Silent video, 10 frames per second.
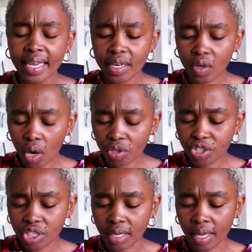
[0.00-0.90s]
In
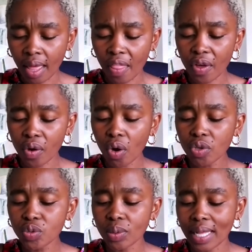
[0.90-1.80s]
coaching, the
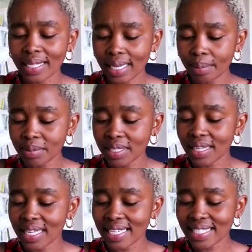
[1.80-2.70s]
coach will adapt
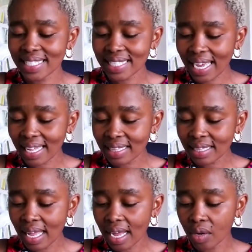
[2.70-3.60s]
their
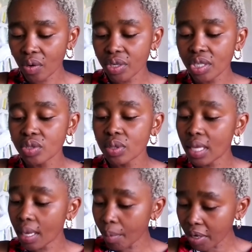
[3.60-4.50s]
style according to
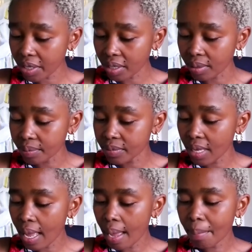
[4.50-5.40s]
their model.
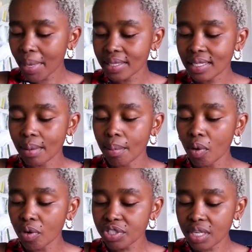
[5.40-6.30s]
But
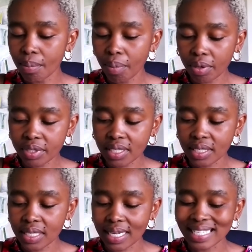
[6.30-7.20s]
most
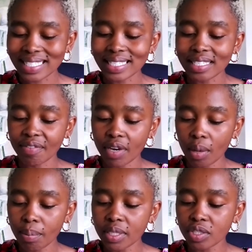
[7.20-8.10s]
important is the
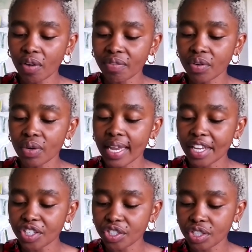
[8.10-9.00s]
development of the
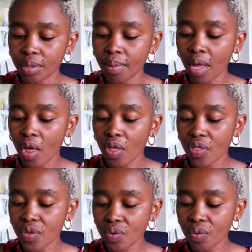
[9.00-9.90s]
relationship
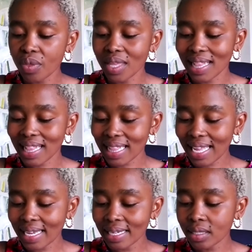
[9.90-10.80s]
through the
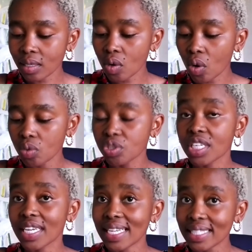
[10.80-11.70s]

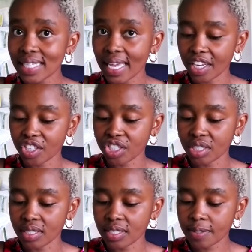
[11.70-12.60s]
client-coach
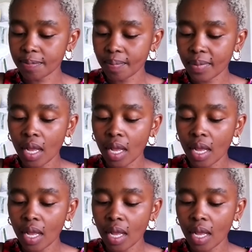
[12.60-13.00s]
interactions.